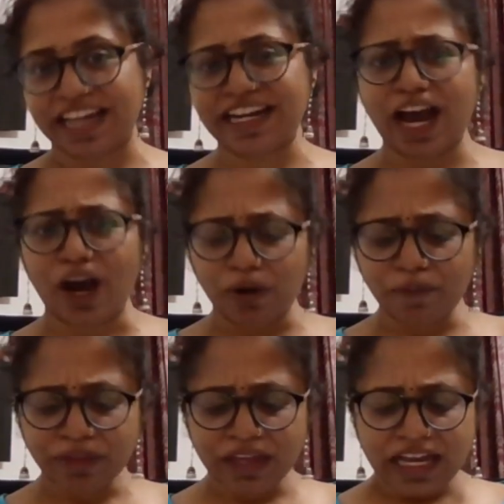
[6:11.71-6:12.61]
and
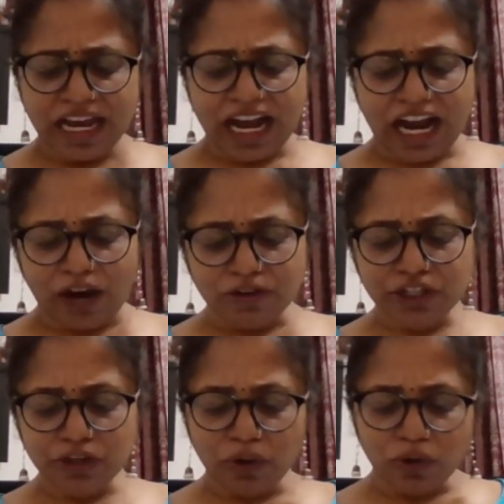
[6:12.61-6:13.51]
how
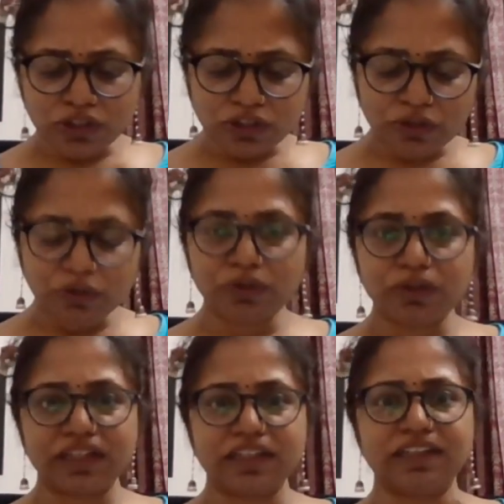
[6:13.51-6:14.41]
she goes through